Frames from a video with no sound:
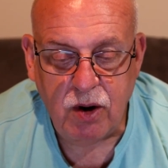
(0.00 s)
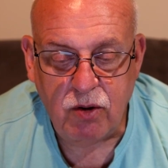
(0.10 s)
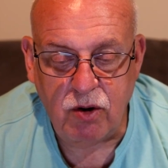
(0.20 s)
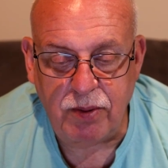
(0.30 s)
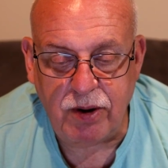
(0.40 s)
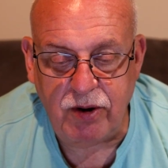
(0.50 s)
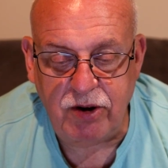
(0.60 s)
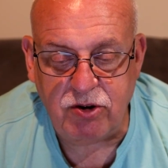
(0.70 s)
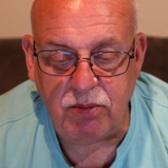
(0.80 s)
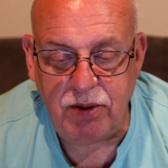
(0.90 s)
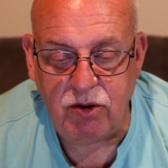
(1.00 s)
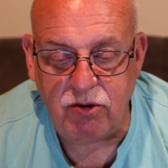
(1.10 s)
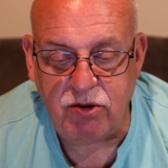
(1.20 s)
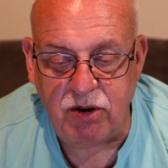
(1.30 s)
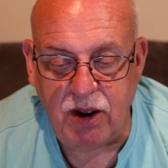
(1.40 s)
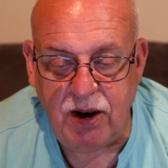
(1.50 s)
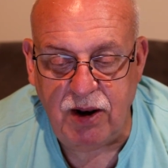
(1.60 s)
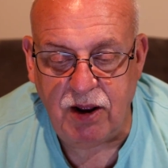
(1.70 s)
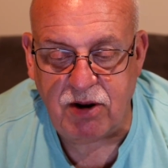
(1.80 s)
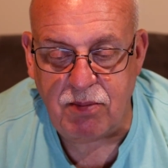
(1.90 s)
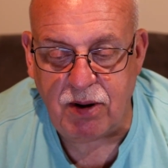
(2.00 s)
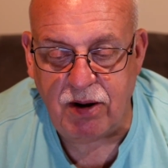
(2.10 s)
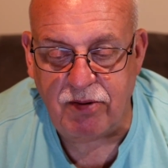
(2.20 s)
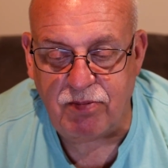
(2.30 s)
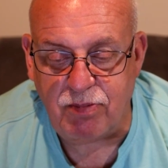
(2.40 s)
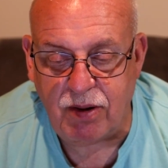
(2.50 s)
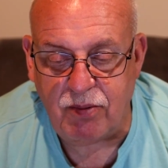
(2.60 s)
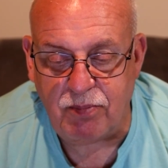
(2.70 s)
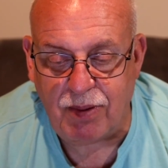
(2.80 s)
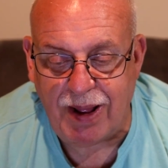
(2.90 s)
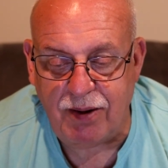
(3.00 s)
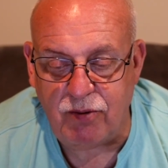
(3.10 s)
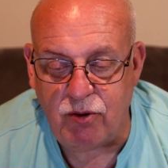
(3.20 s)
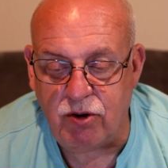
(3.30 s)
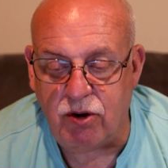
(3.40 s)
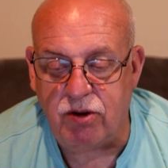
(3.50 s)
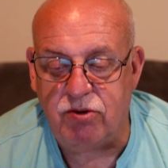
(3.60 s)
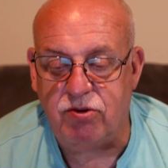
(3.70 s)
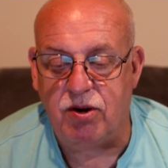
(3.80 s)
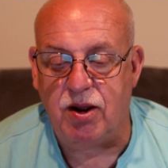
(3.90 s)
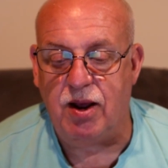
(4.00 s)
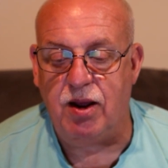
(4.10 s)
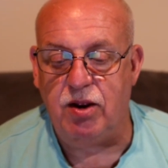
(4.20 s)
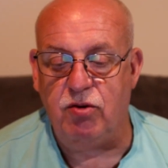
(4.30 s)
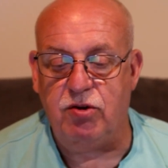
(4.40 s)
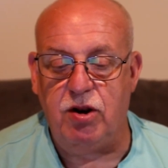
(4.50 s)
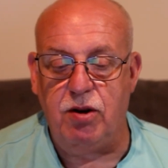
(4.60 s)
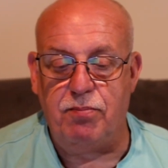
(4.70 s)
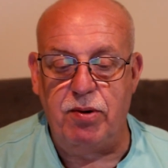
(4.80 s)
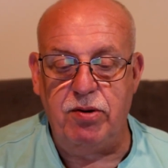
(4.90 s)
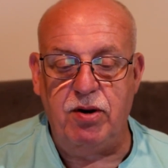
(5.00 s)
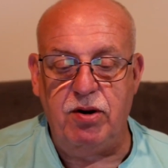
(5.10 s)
Rubber grease can be used in the assembly of platen rollers used in the printing